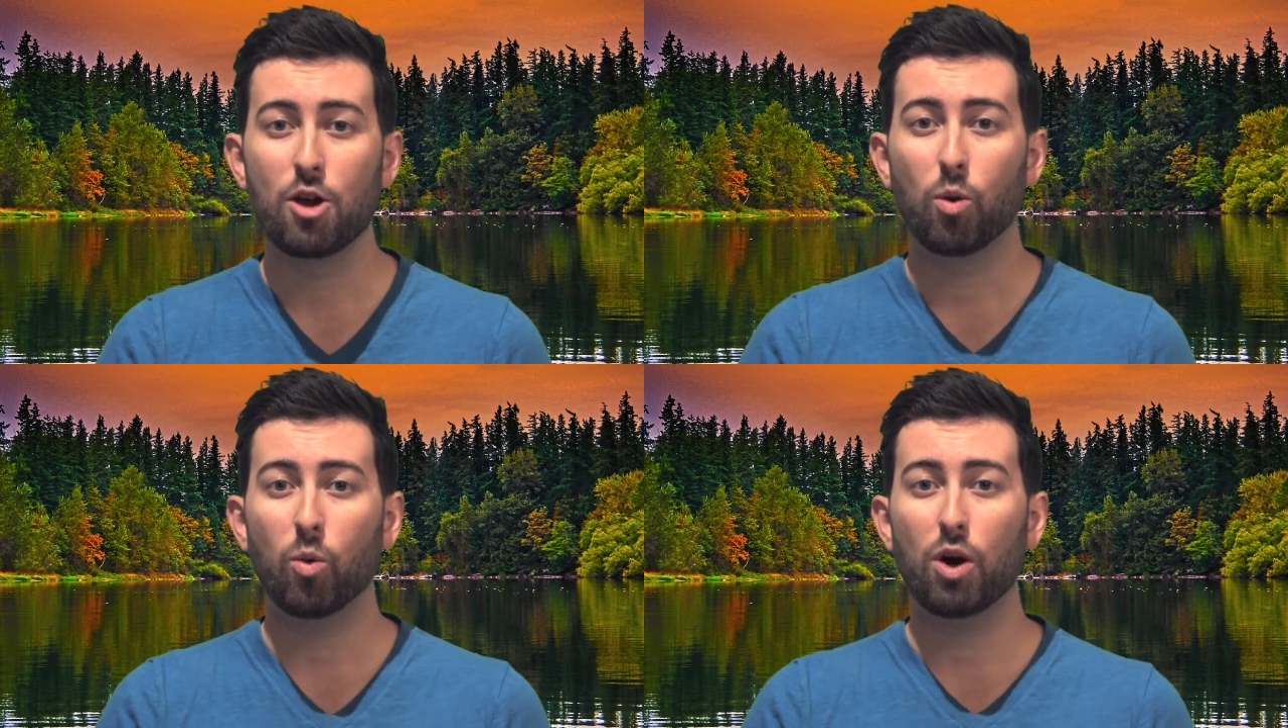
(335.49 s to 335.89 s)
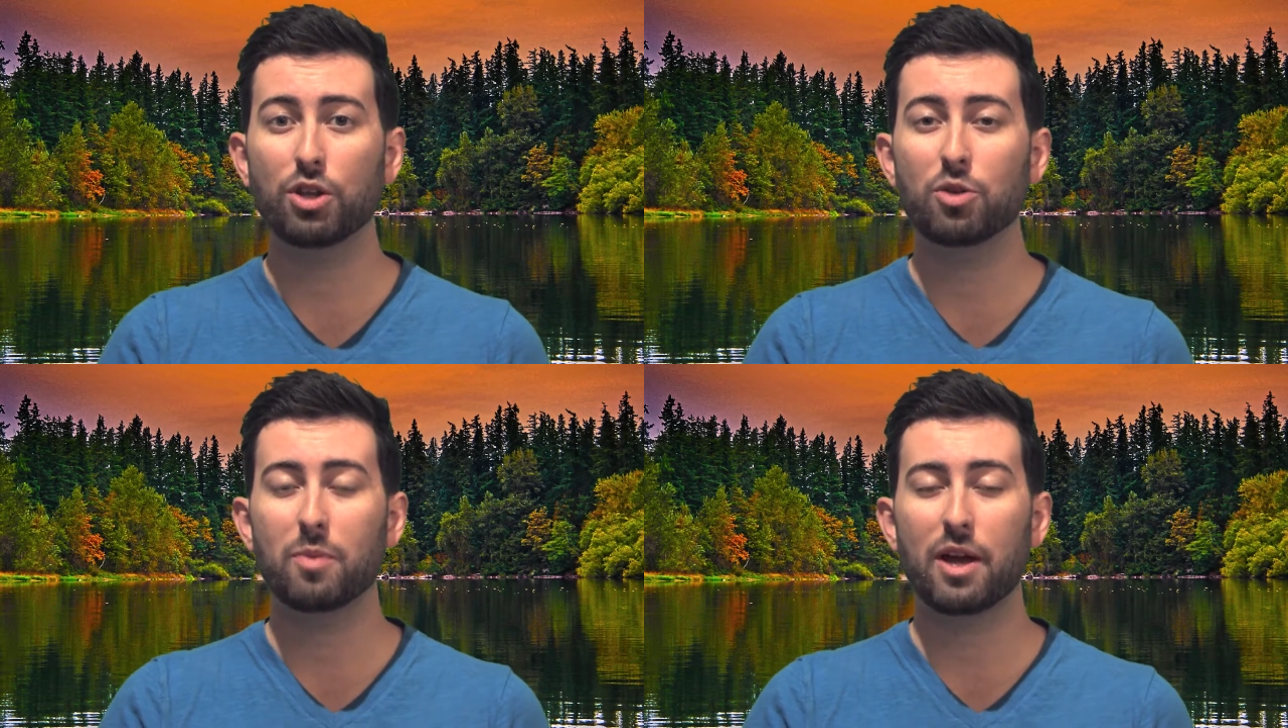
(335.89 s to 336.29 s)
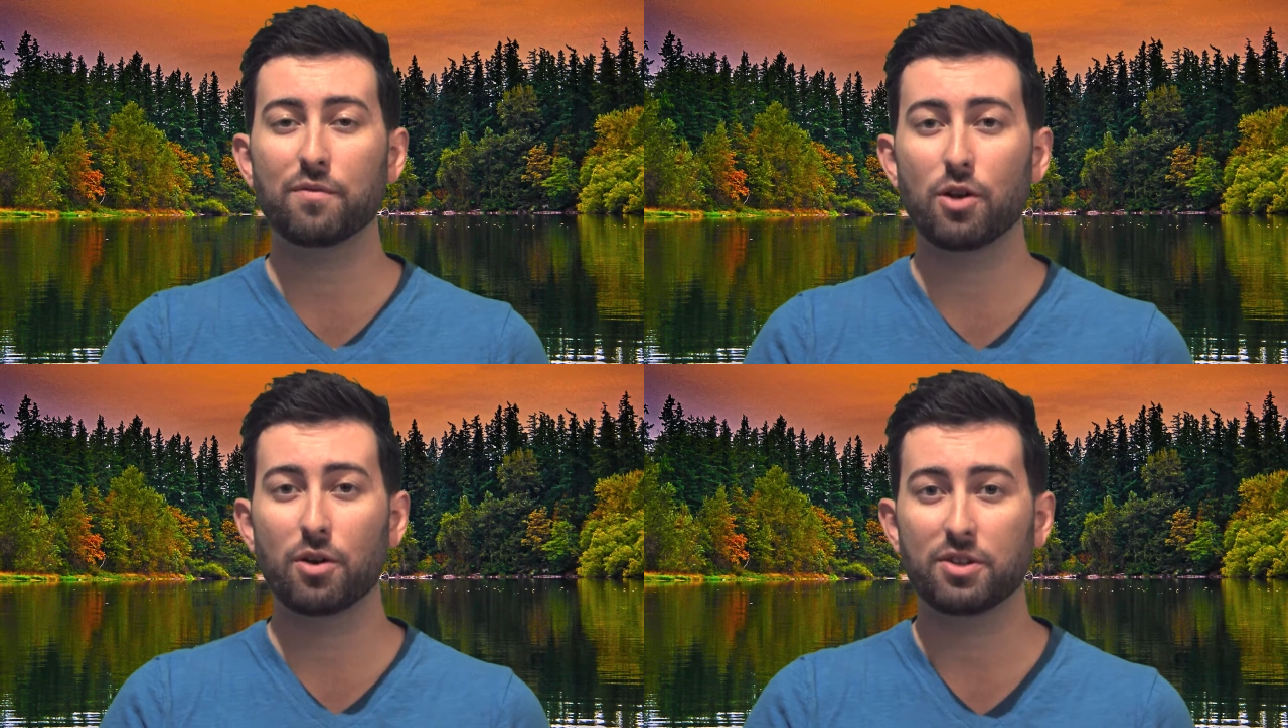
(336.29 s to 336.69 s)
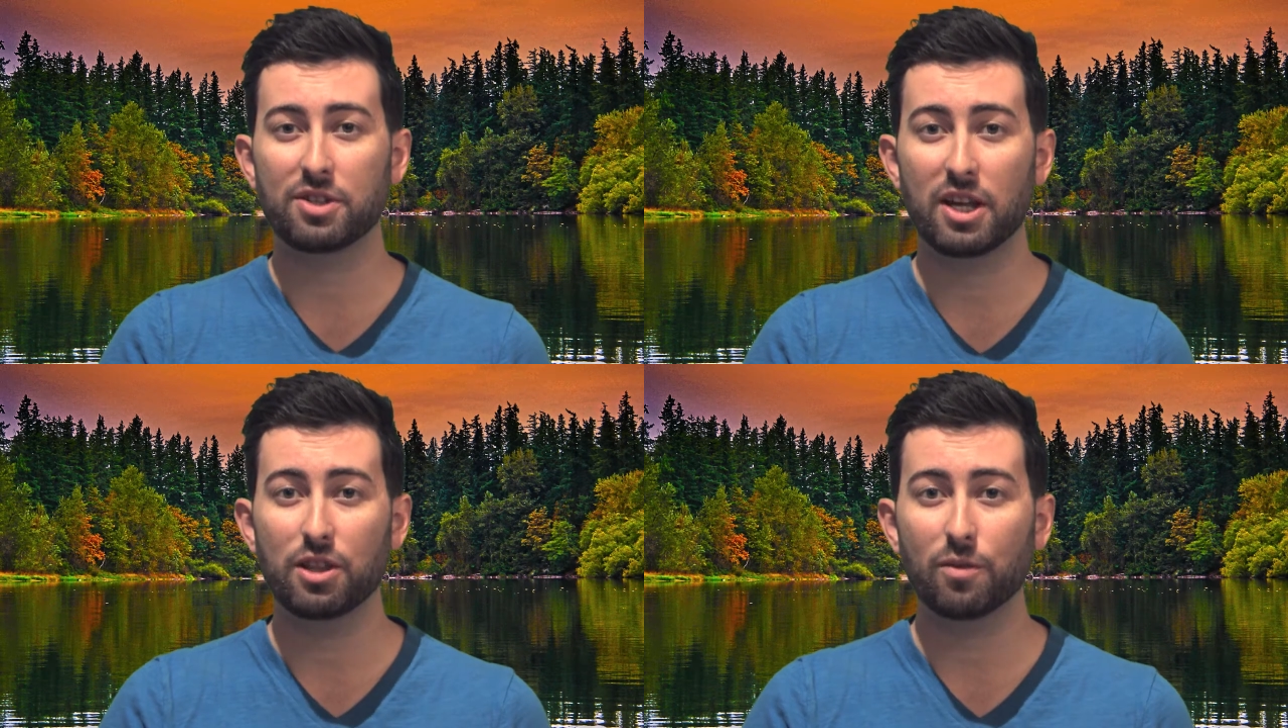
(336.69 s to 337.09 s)
One, you may have
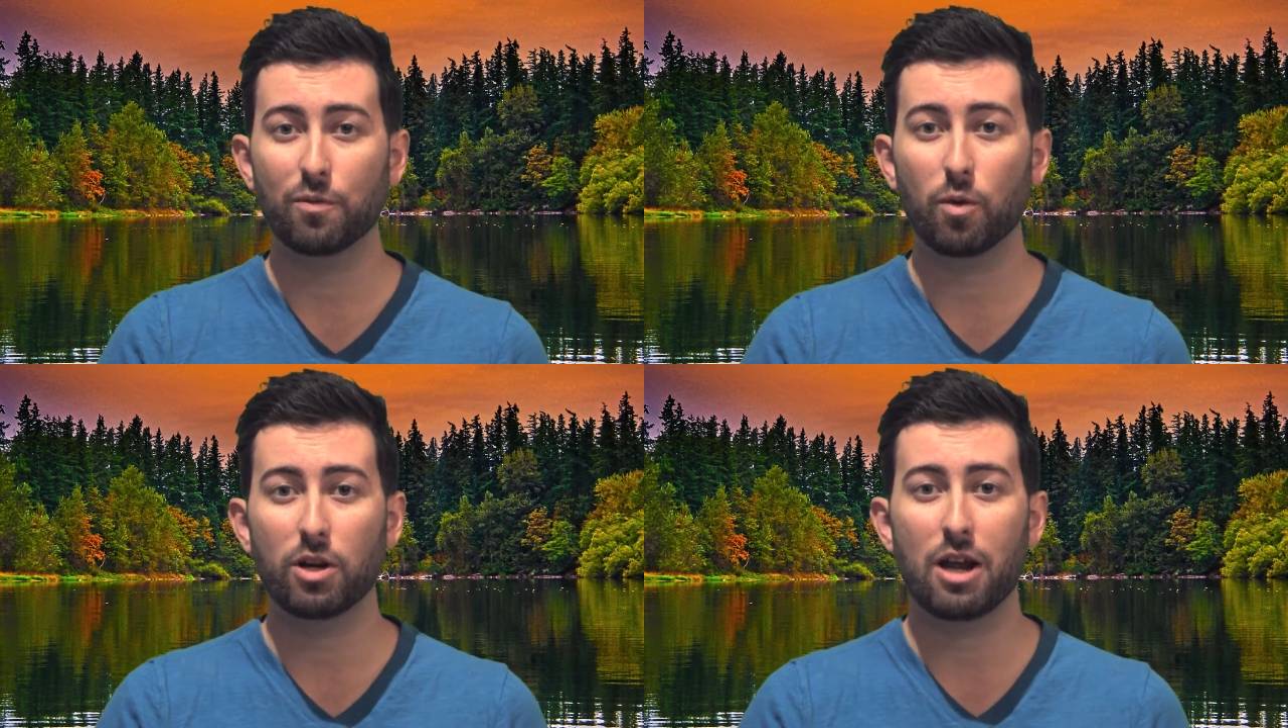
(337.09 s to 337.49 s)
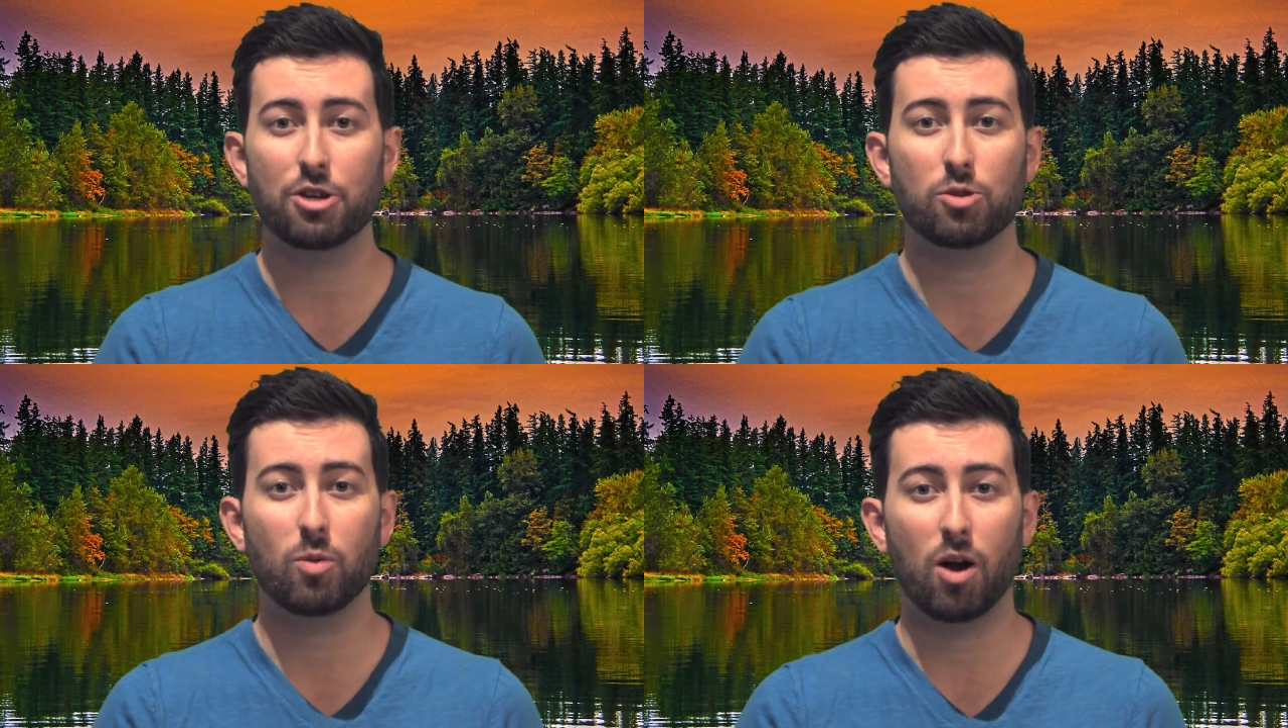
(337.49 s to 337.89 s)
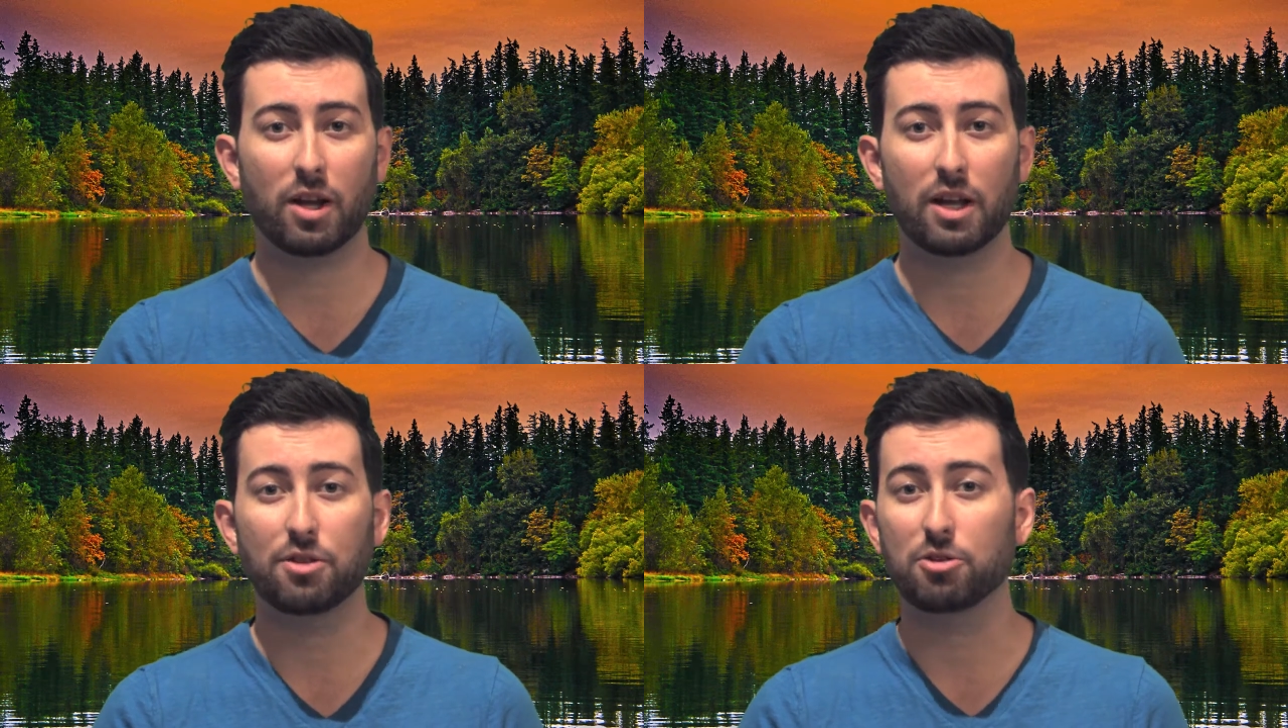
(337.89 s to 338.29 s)
noticed in the foyer as you walk in,